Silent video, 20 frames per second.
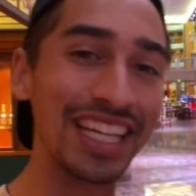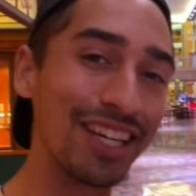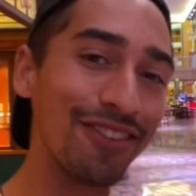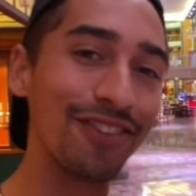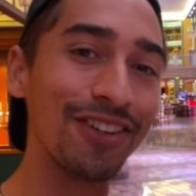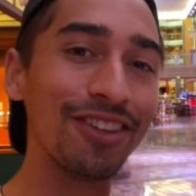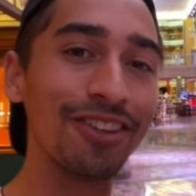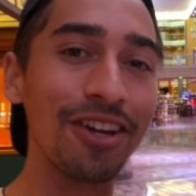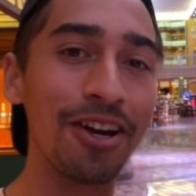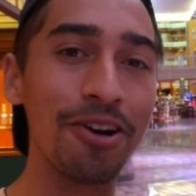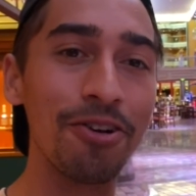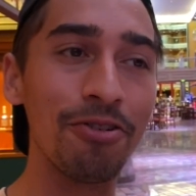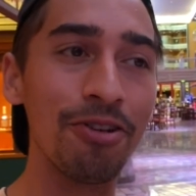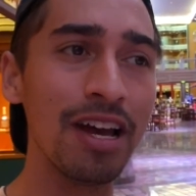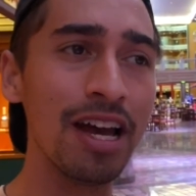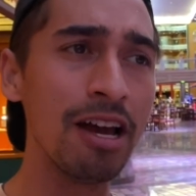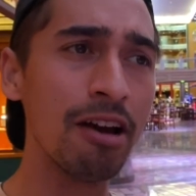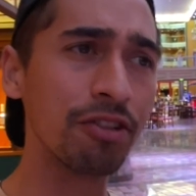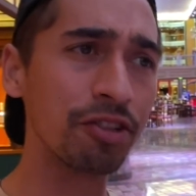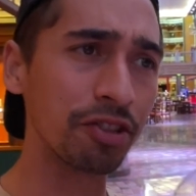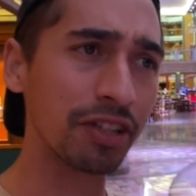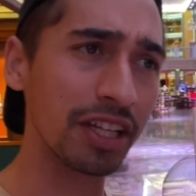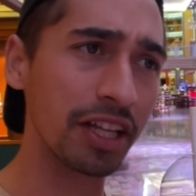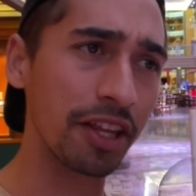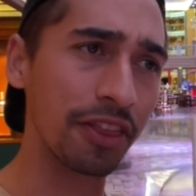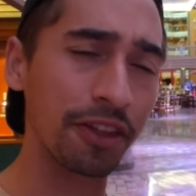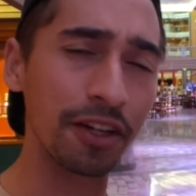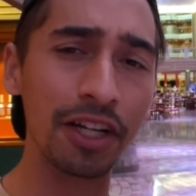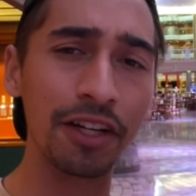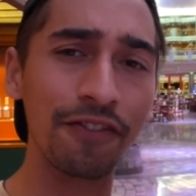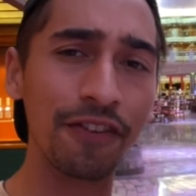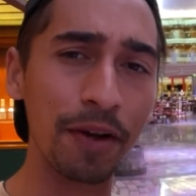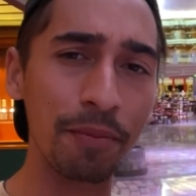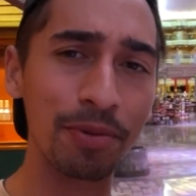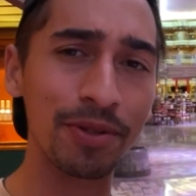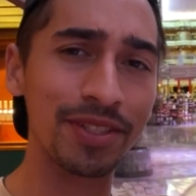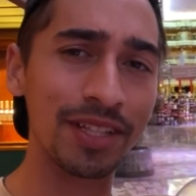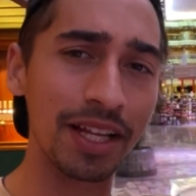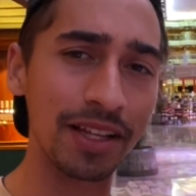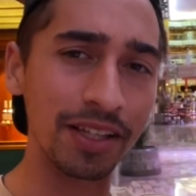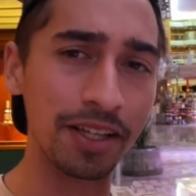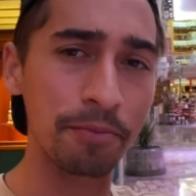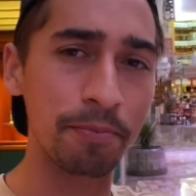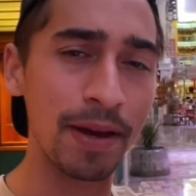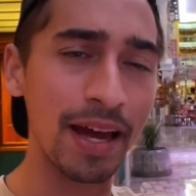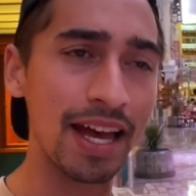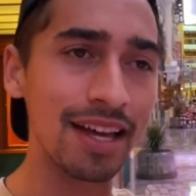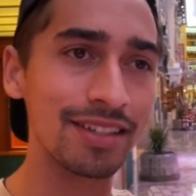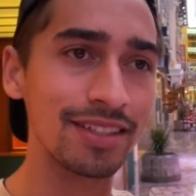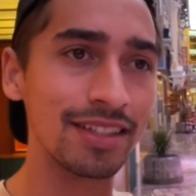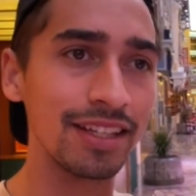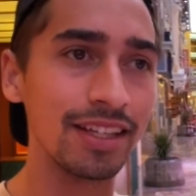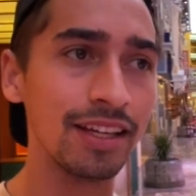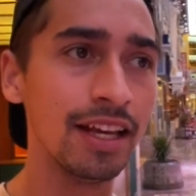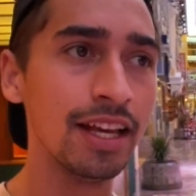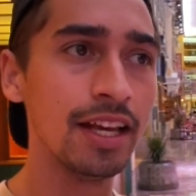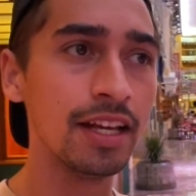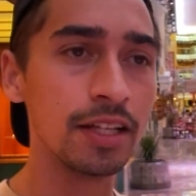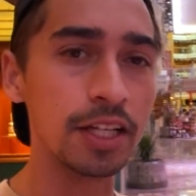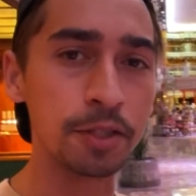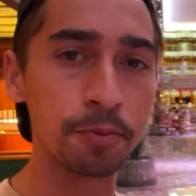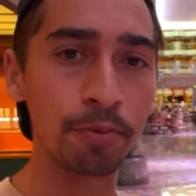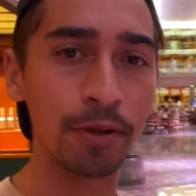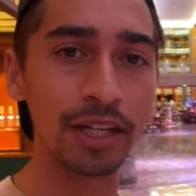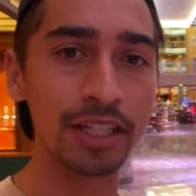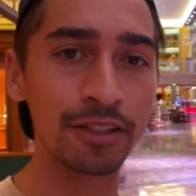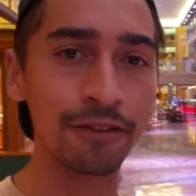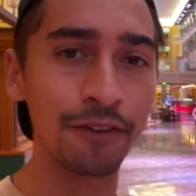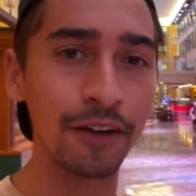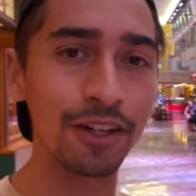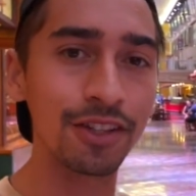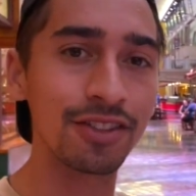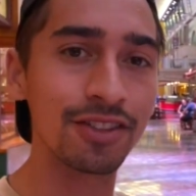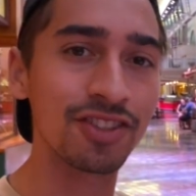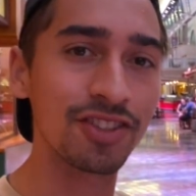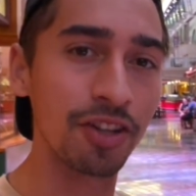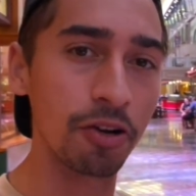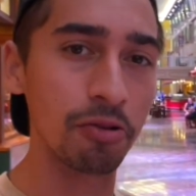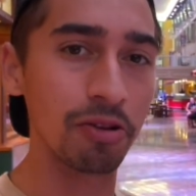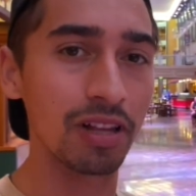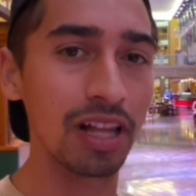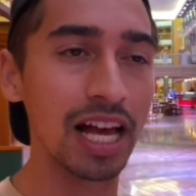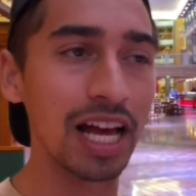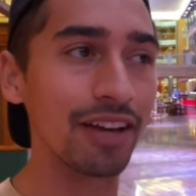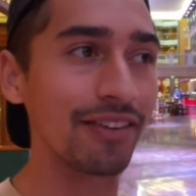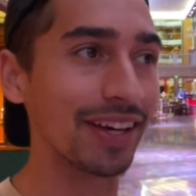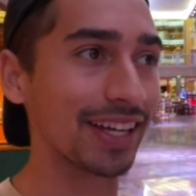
Even though it was only at a 35% capacity, this place felt so alive.